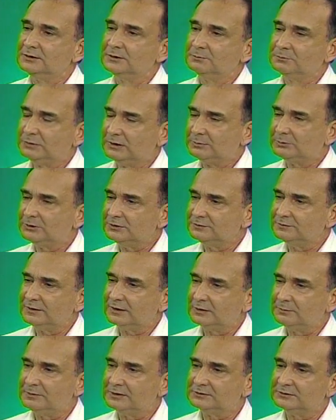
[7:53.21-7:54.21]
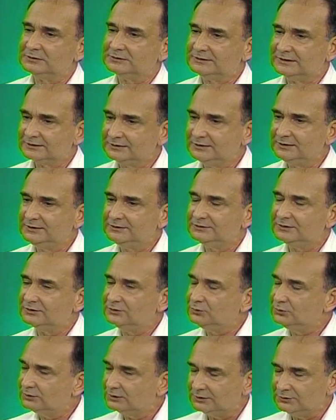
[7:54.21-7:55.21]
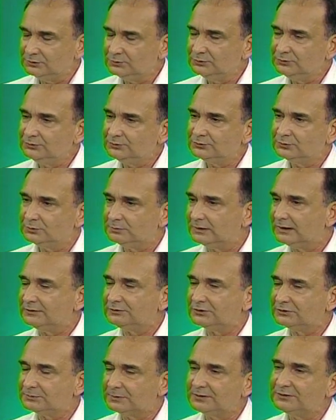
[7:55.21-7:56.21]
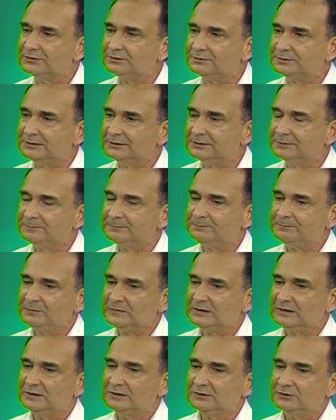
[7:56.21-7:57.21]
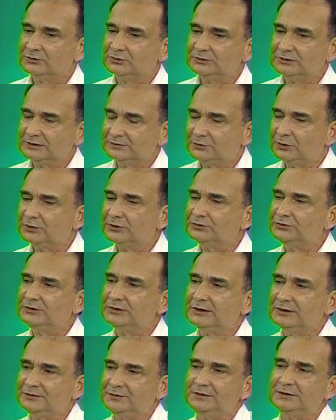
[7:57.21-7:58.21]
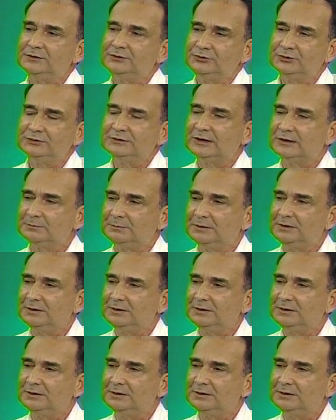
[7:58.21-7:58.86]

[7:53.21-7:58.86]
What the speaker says: proper environmental techniques that you can use to mine responsibly. So the advocacy, I feel, should not be...